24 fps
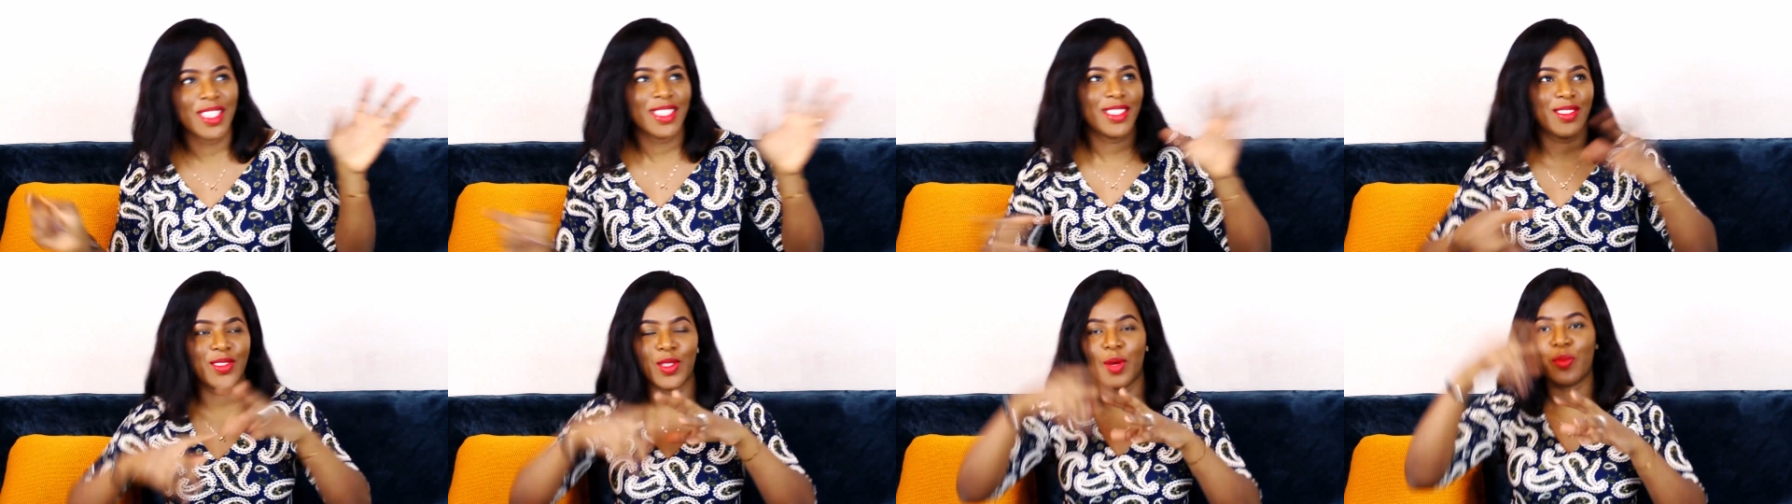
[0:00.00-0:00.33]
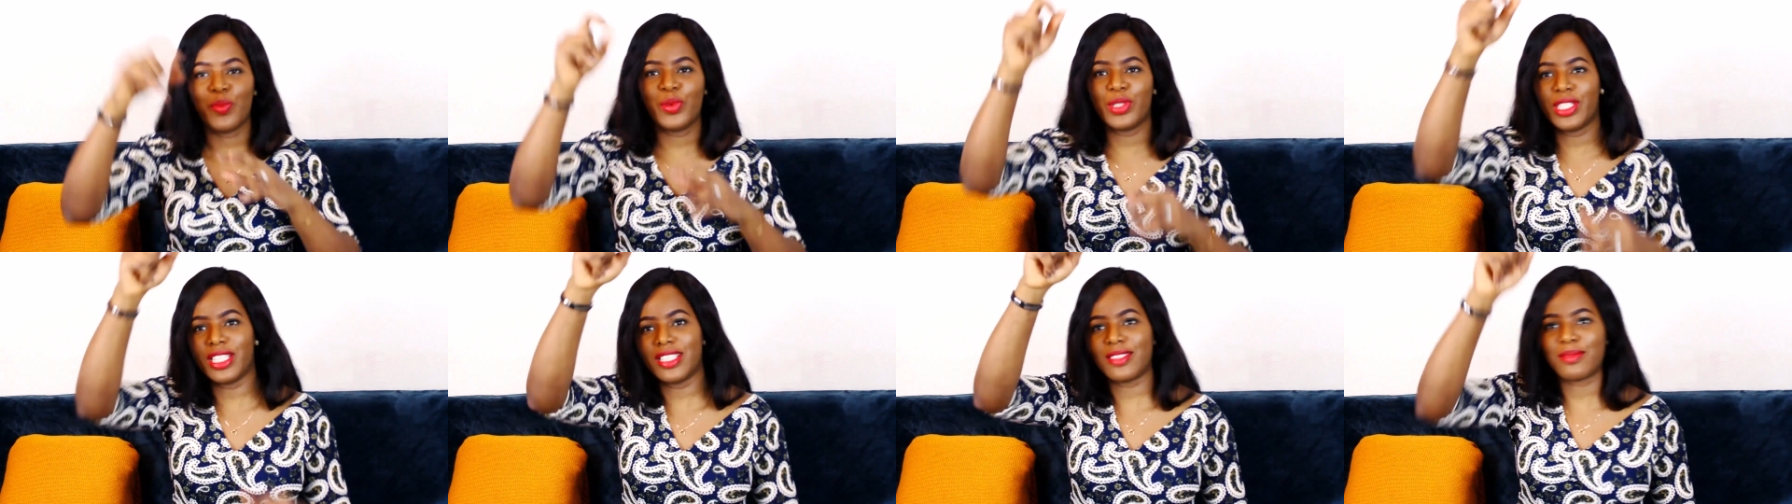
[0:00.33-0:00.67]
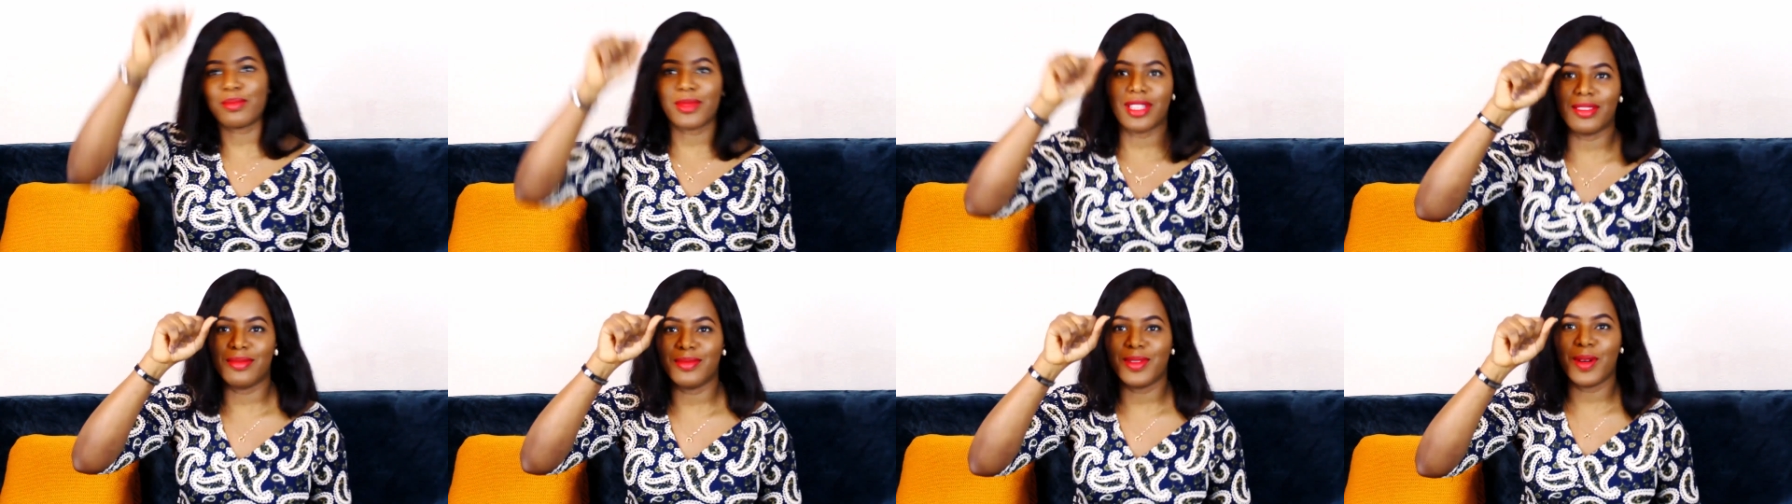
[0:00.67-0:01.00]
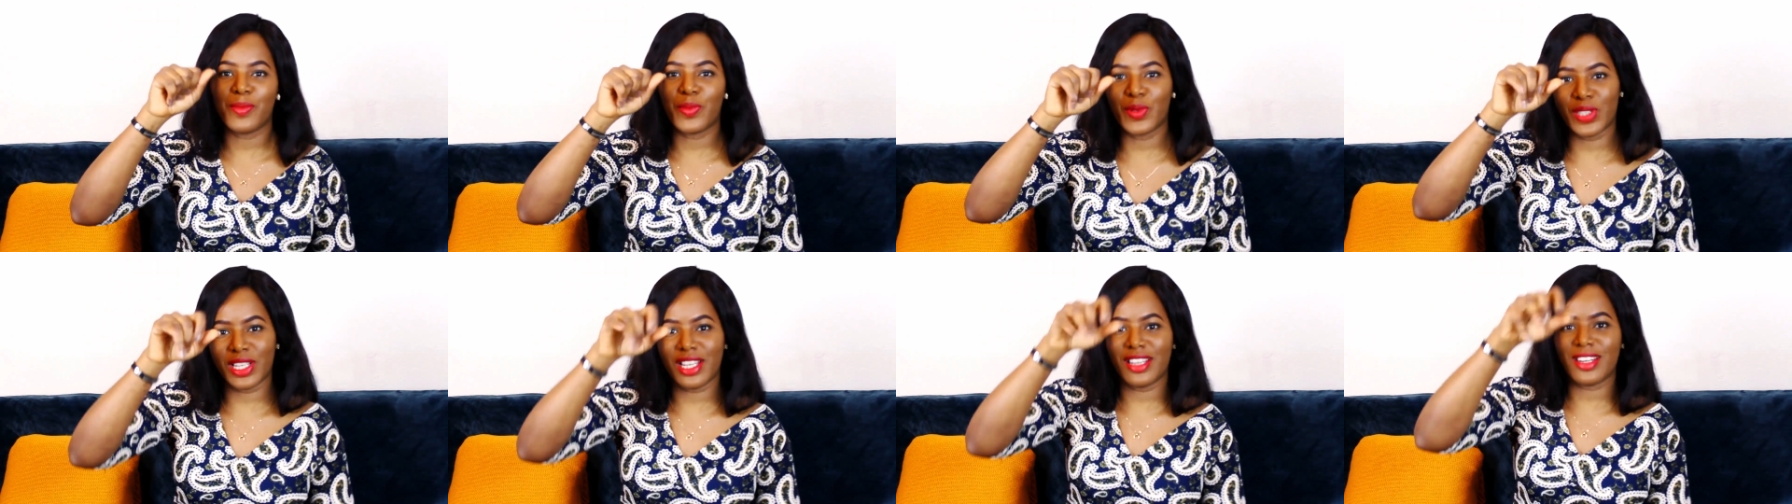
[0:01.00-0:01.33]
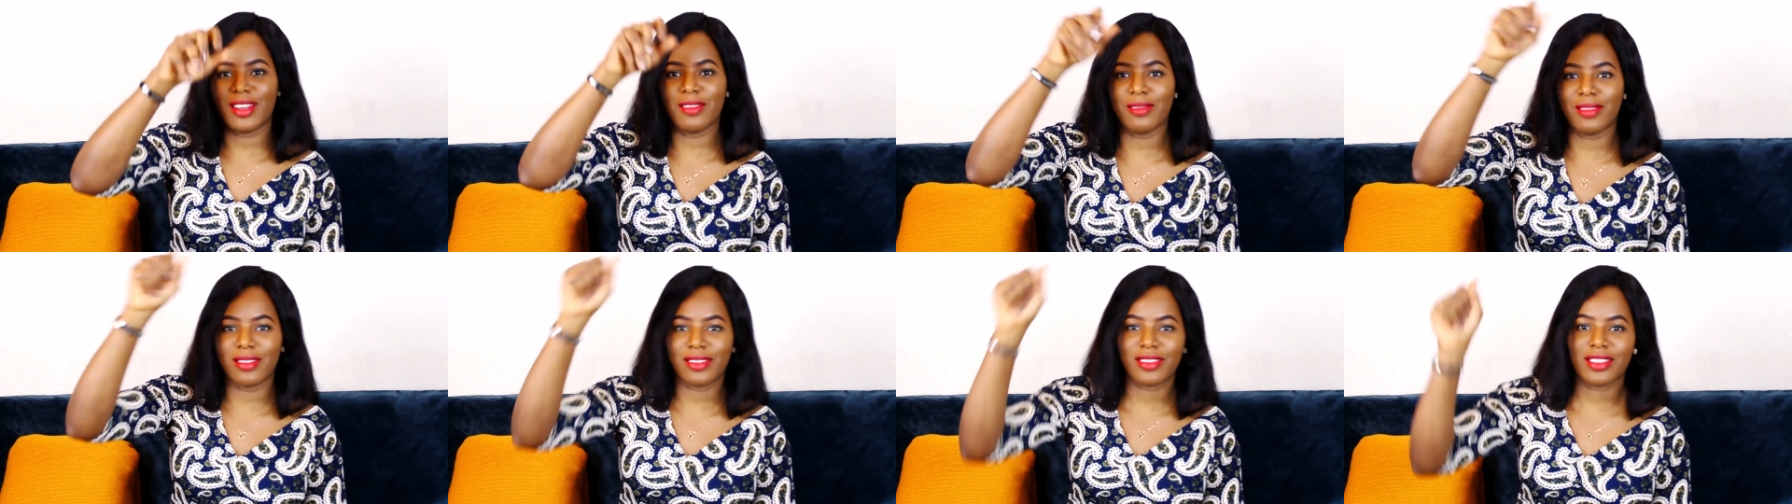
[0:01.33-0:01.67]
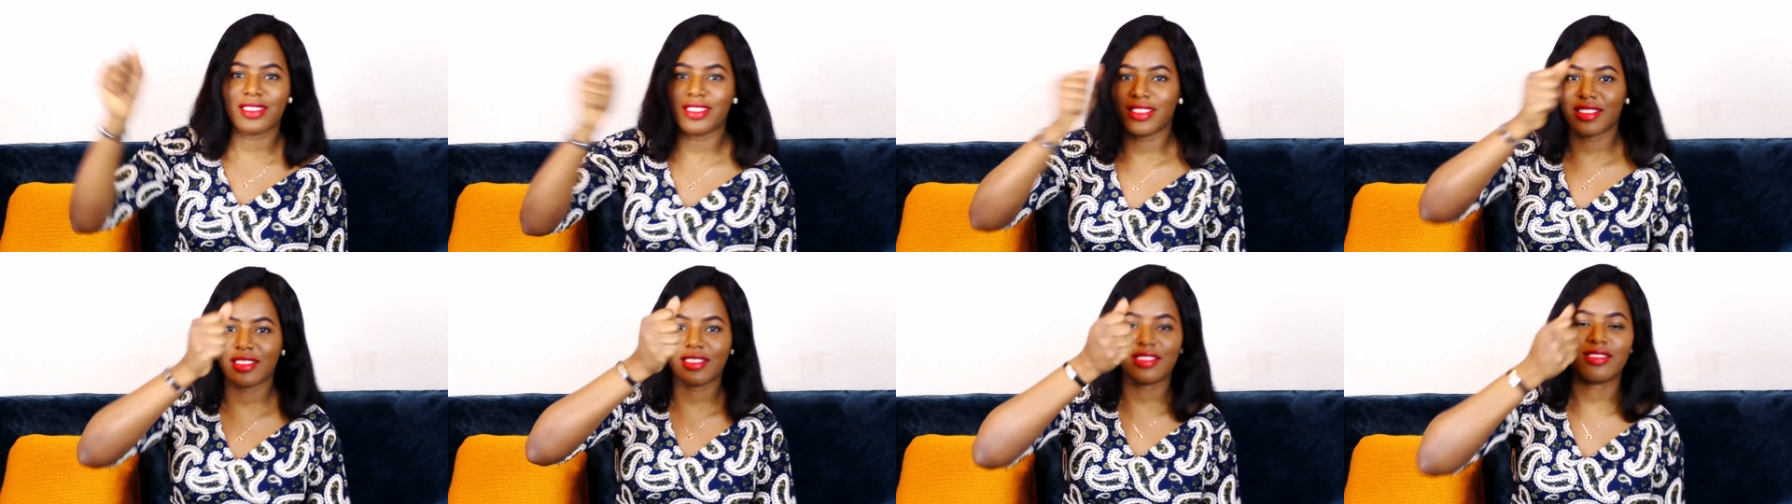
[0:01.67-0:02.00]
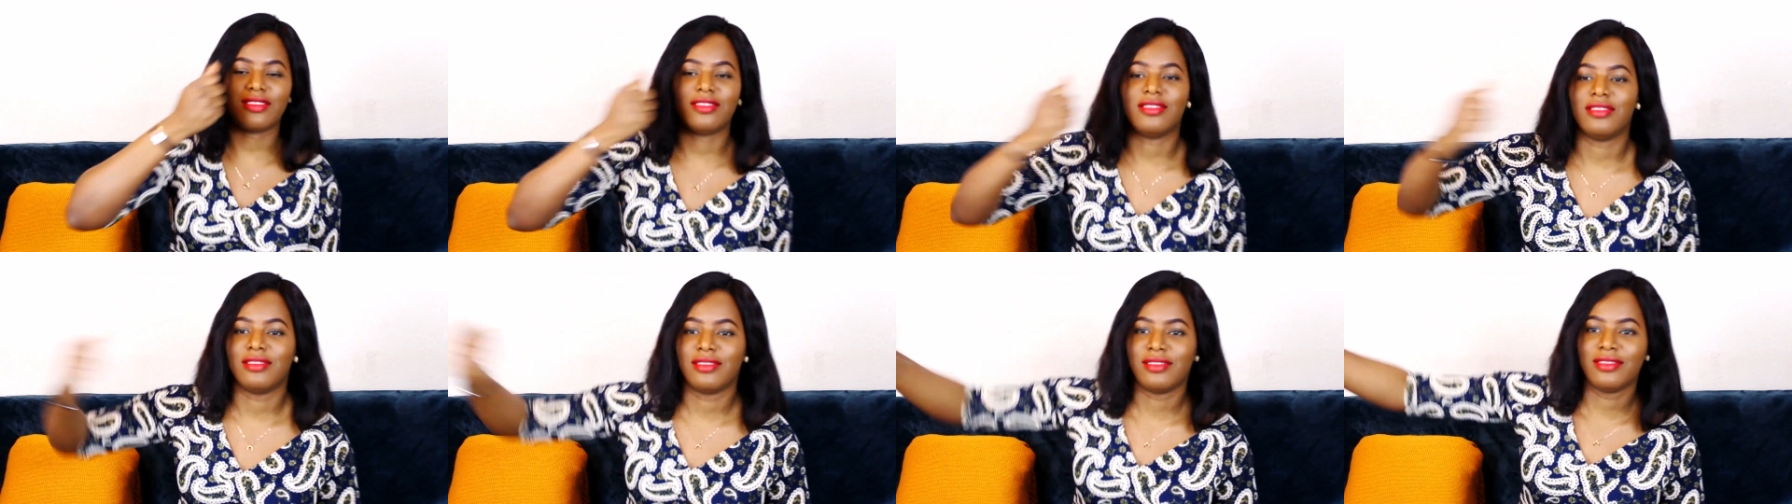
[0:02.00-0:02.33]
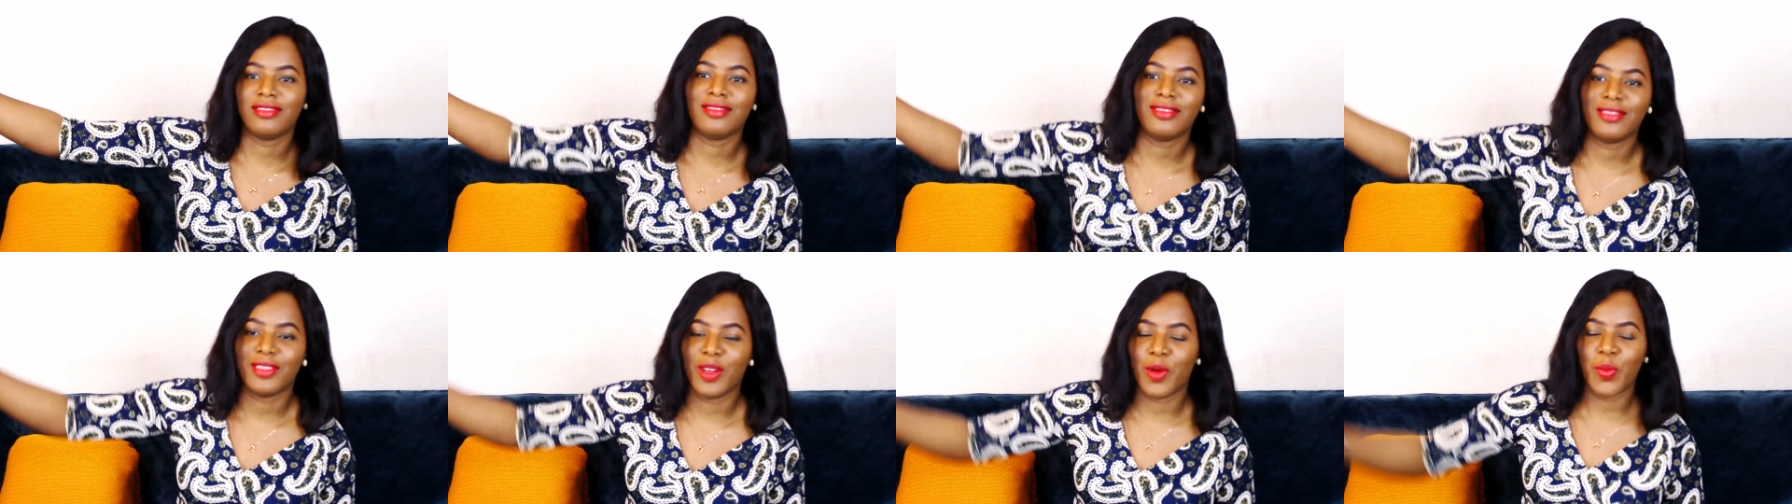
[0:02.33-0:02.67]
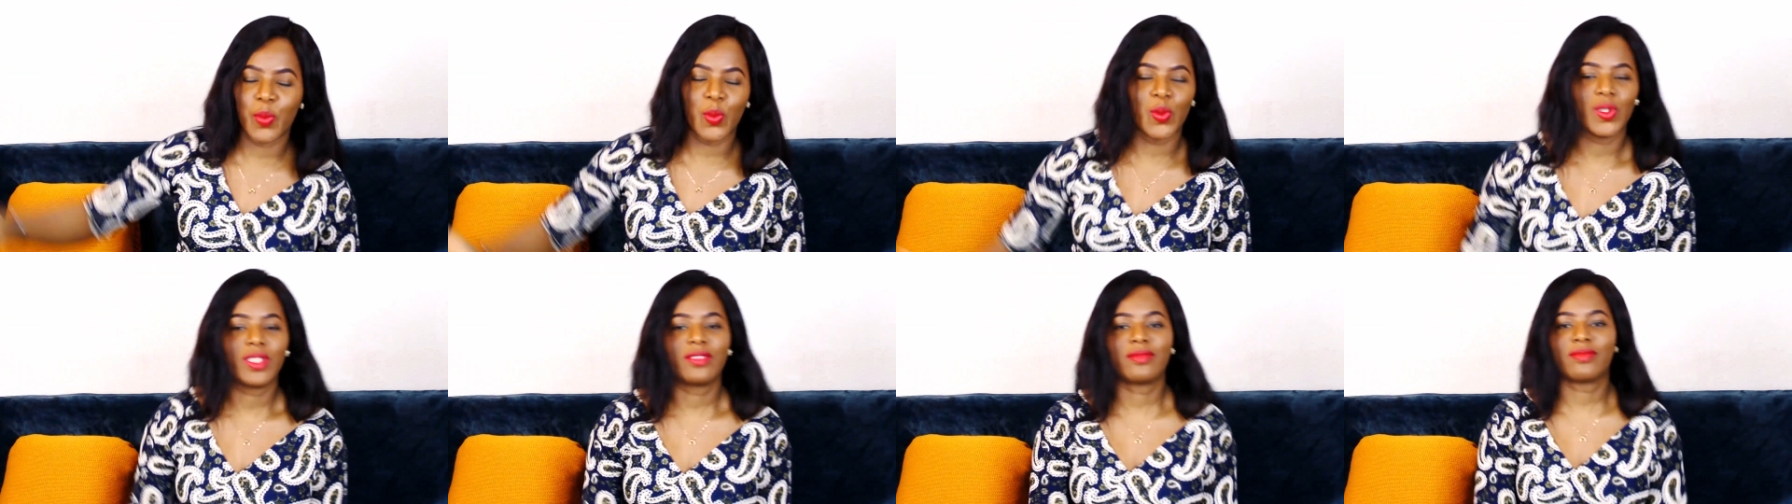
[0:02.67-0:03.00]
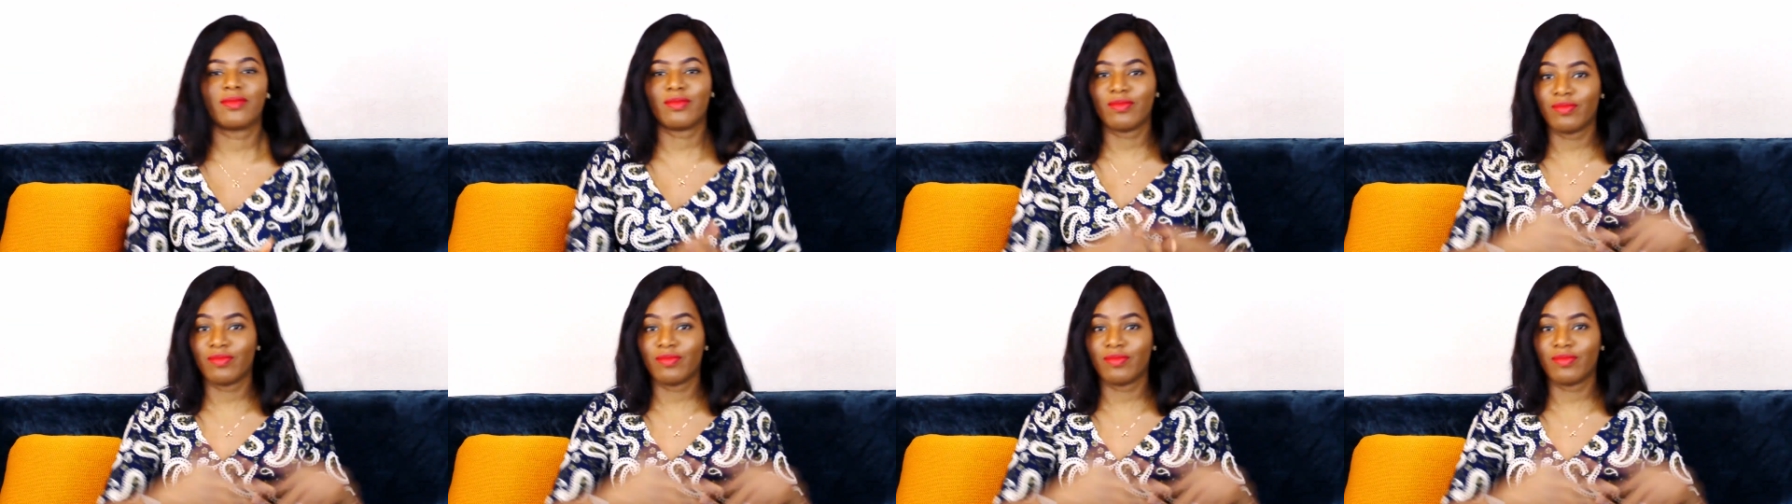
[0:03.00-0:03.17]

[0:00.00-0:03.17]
You open it, come, open another one, come, open.